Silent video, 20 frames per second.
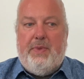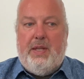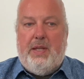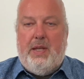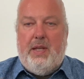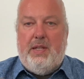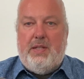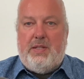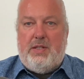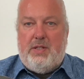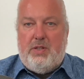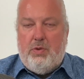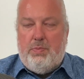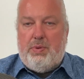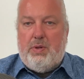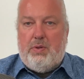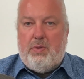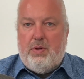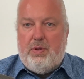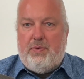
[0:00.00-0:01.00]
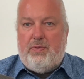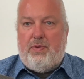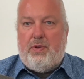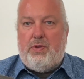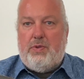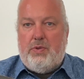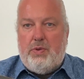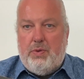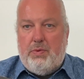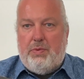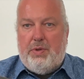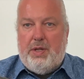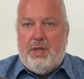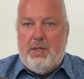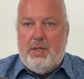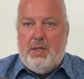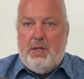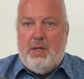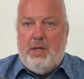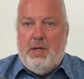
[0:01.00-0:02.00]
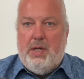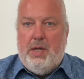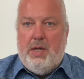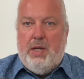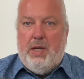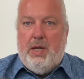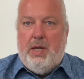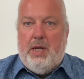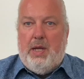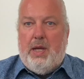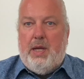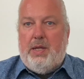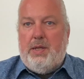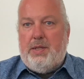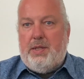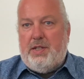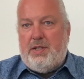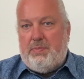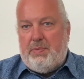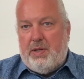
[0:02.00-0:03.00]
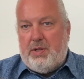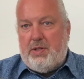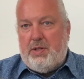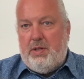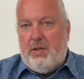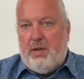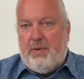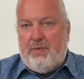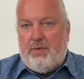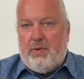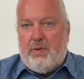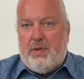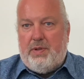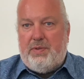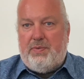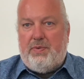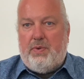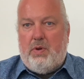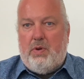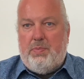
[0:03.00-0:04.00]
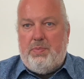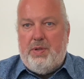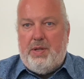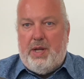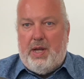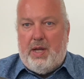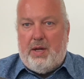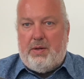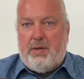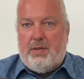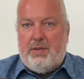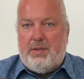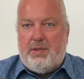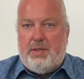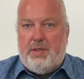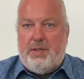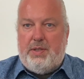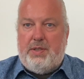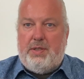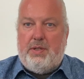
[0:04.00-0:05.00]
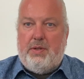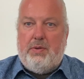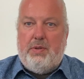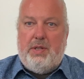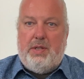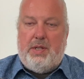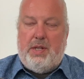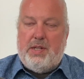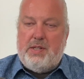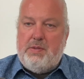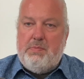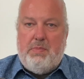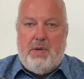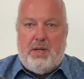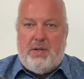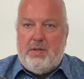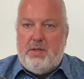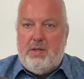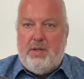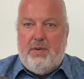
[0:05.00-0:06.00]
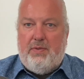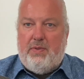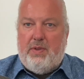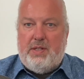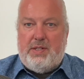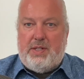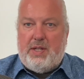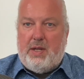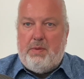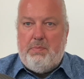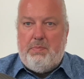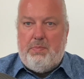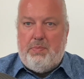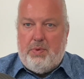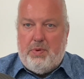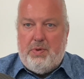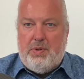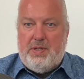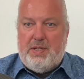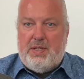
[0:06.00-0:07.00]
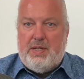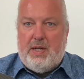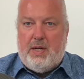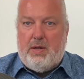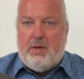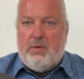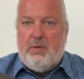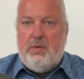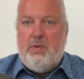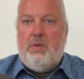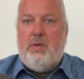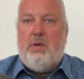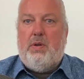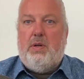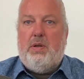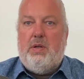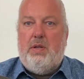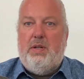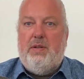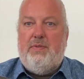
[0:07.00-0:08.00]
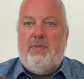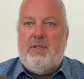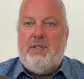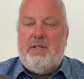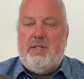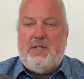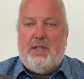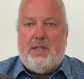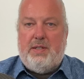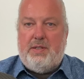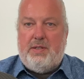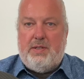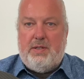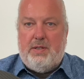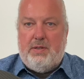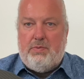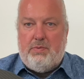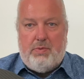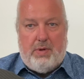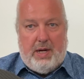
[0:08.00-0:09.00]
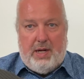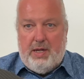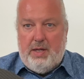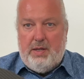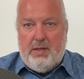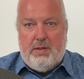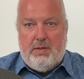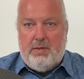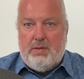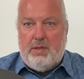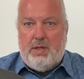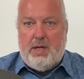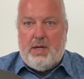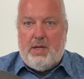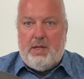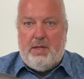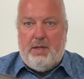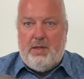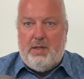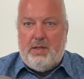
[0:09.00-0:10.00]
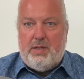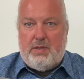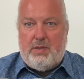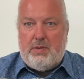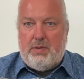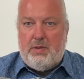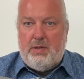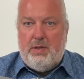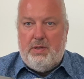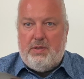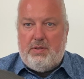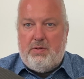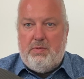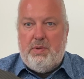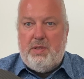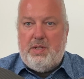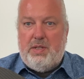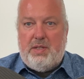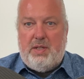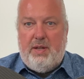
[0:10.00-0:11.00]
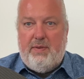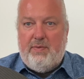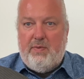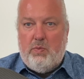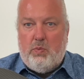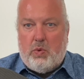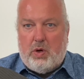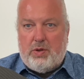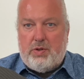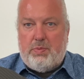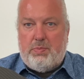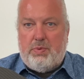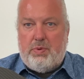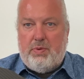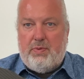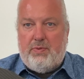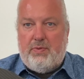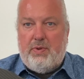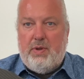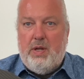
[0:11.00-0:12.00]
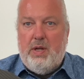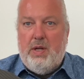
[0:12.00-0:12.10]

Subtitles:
it's super good for touring, and especially of course for open air concerts. So it doesn't matter if the sun burns down or if it starts rain, yeah, this instrument is even waterproof.